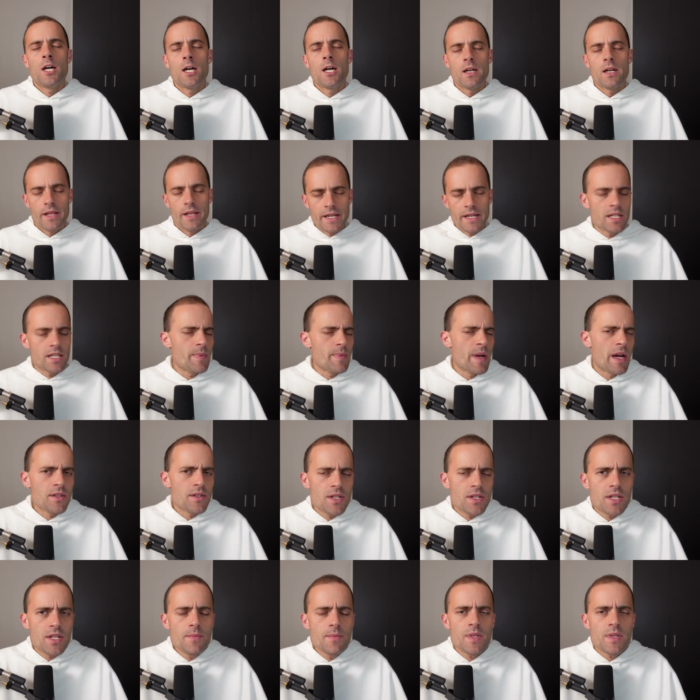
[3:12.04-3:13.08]
uh, like
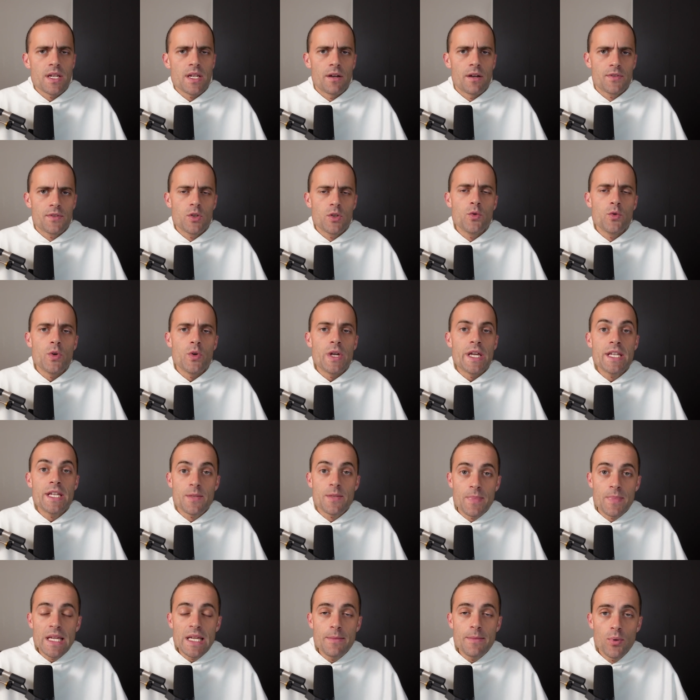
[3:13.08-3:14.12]
espouses himself to
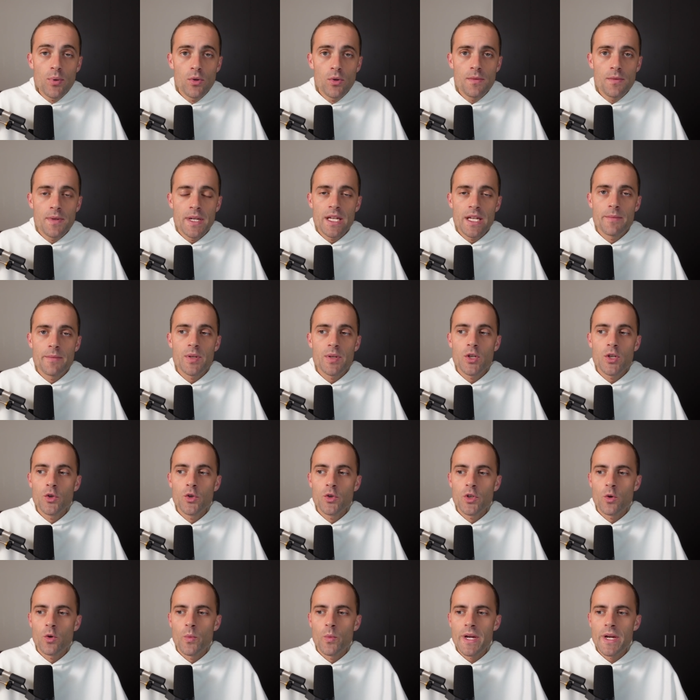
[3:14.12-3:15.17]
his people in a
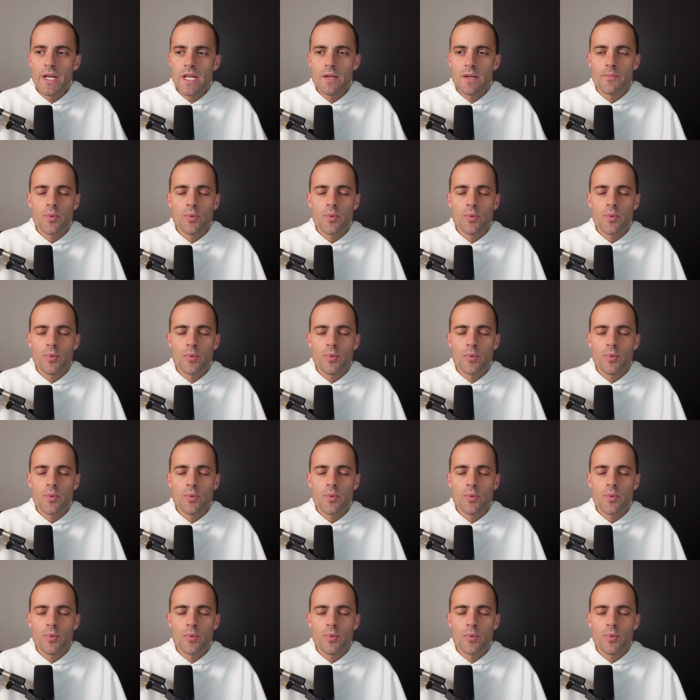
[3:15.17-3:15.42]
peculiar way.